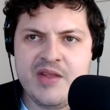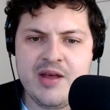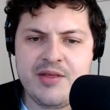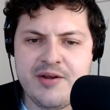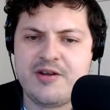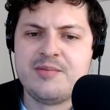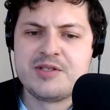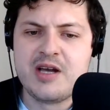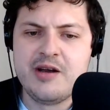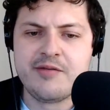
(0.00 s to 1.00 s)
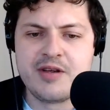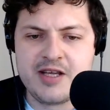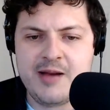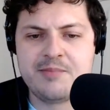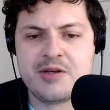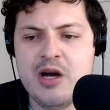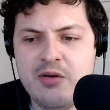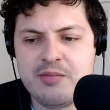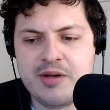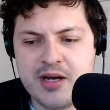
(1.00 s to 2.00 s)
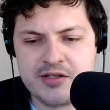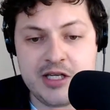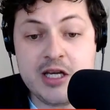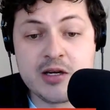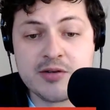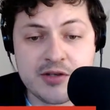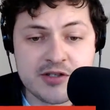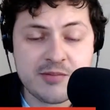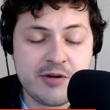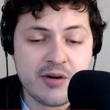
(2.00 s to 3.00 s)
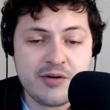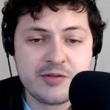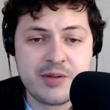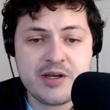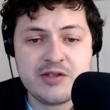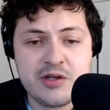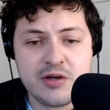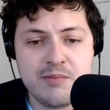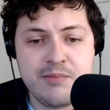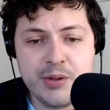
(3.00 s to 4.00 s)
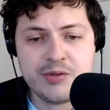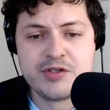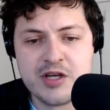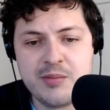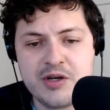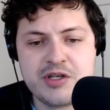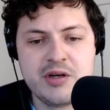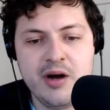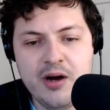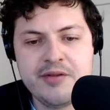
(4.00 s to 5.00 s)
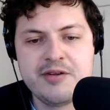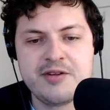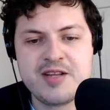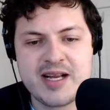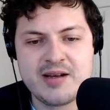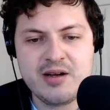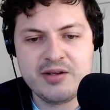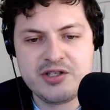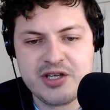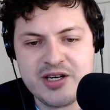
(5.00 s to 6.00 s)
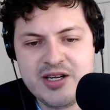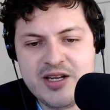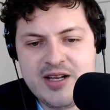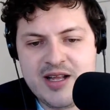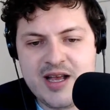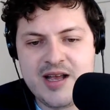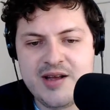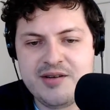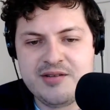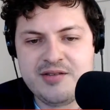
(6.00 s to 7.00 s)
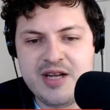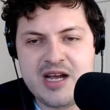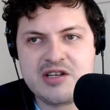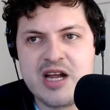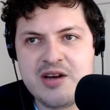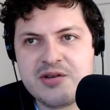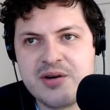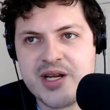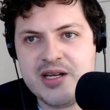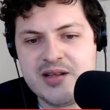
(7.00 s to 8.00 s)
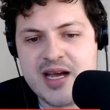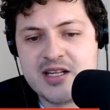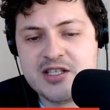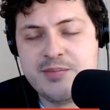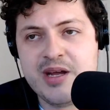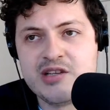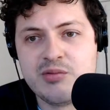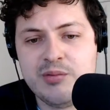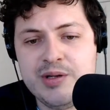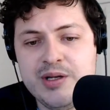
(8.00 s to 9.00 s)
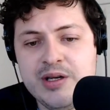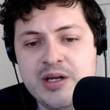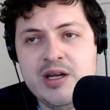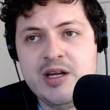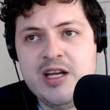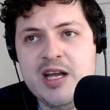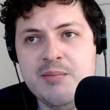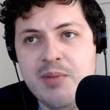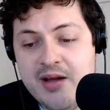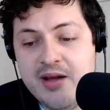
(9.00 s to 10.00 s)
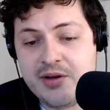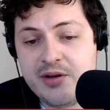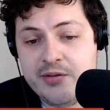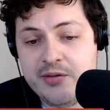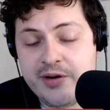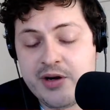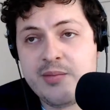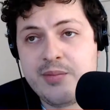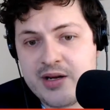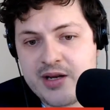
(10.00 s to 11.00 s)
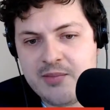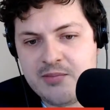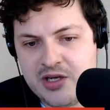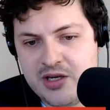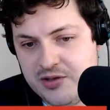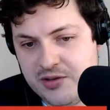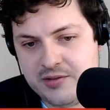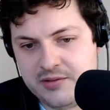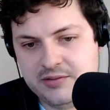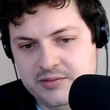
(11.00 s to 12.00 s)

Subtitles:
Ethereum's kind of kept going because the ecosystem grows, because you can build so much on the technology. And Dash entering into that space will be, in my view, a very big game changer.